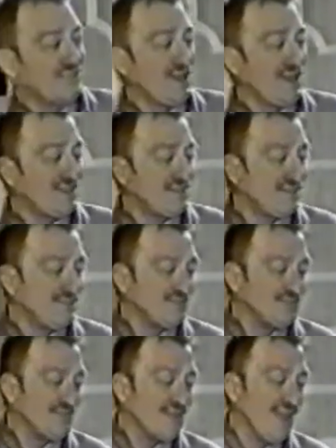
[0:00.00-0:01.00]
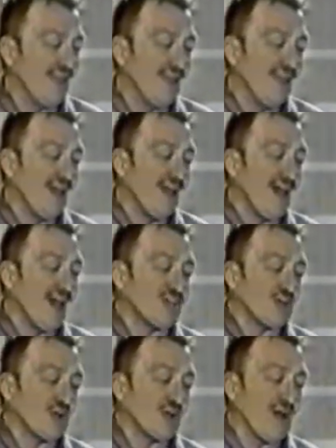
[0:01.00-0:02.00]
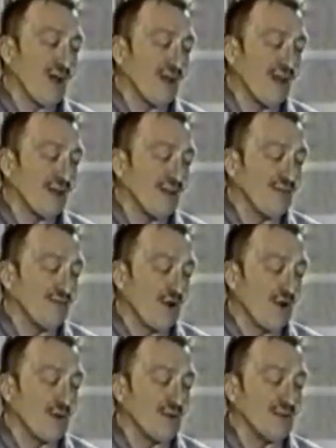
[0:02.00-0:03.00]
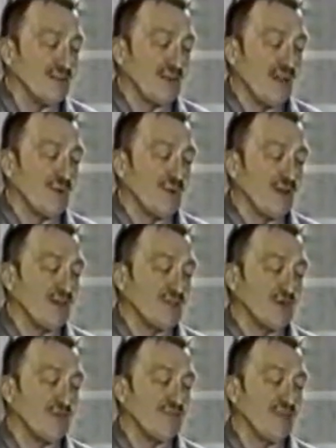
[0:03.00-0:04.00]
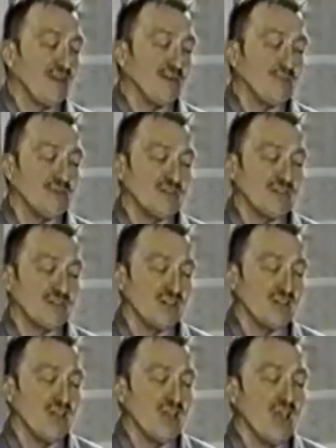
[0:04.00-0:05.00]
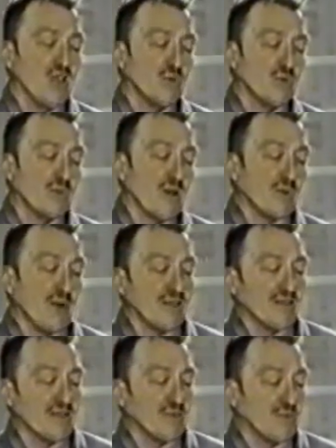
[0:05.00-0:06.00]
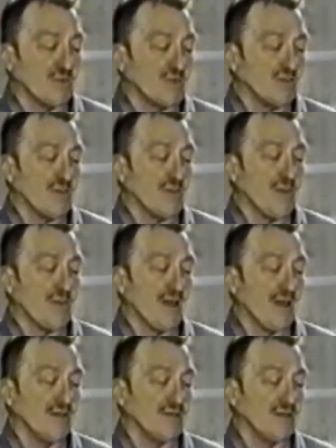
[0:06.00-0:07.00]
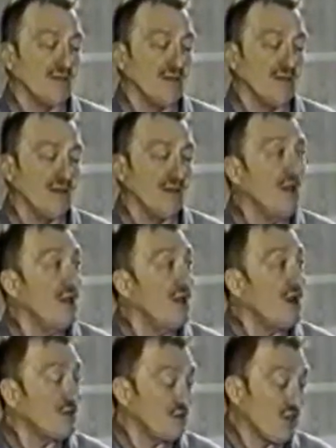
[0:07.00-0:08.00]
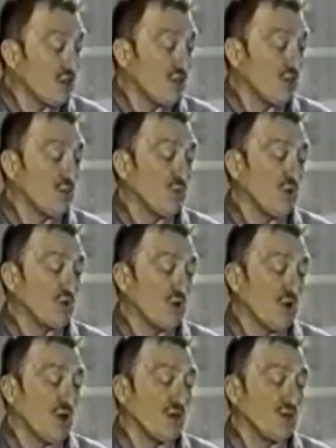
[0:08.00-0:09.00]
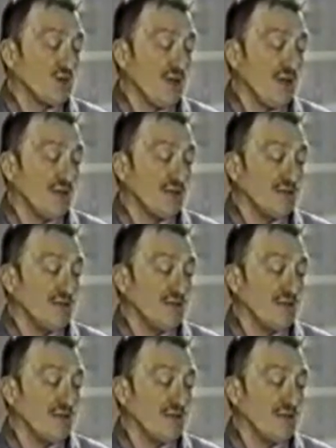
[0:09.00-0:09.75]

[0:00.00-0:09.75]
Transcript: place. I showed her how I leaned forward and sideways toward a fetal position with my right thumb approaching my mouth. Our session was drawing to an end.